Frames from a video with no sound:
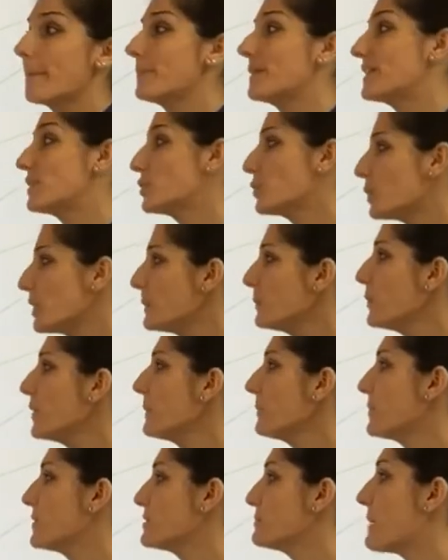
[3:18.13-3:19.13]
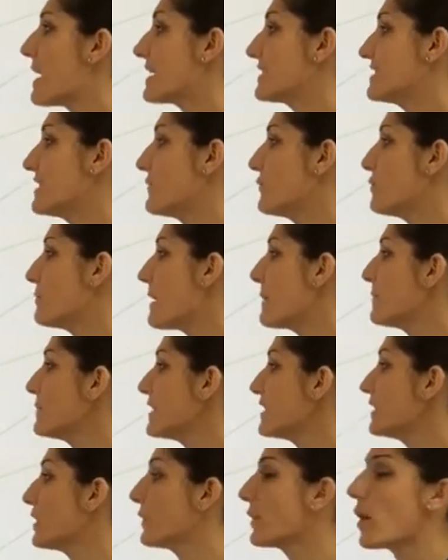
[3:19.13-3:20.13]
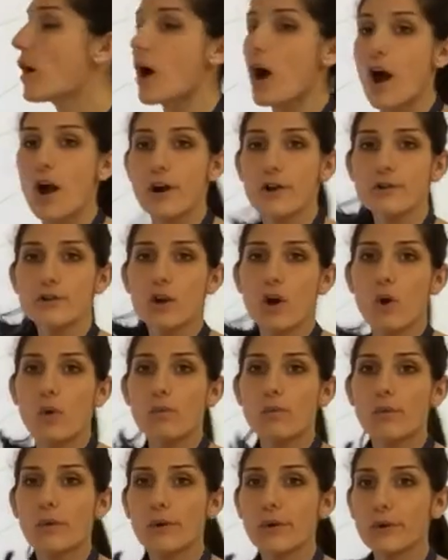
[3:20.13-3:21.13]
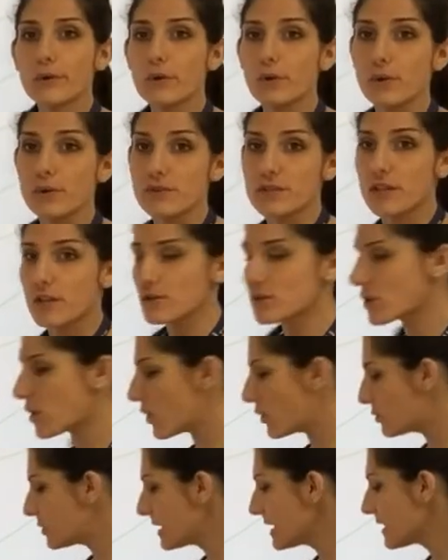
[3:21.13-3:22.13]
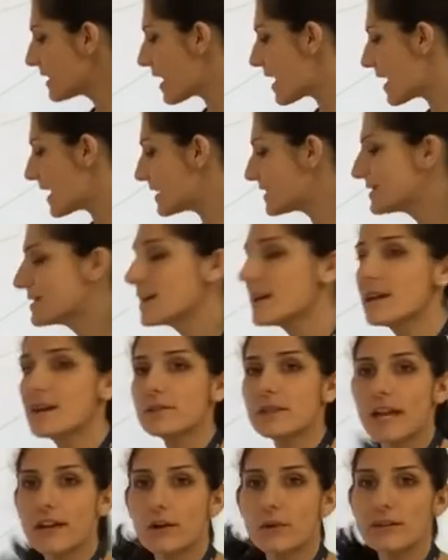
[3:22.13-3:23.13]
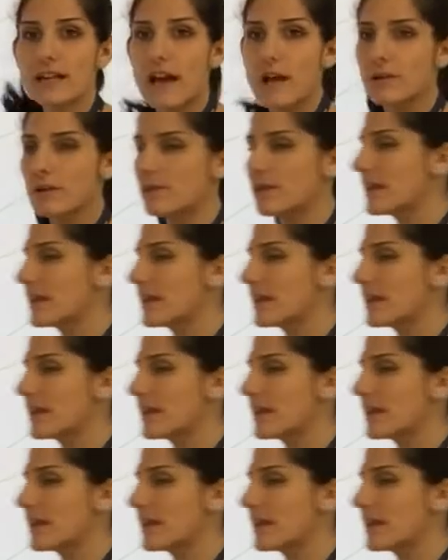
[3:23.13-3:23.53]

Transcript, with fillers: In three point perspective, remember that there are no verticals. There's only lines that go down to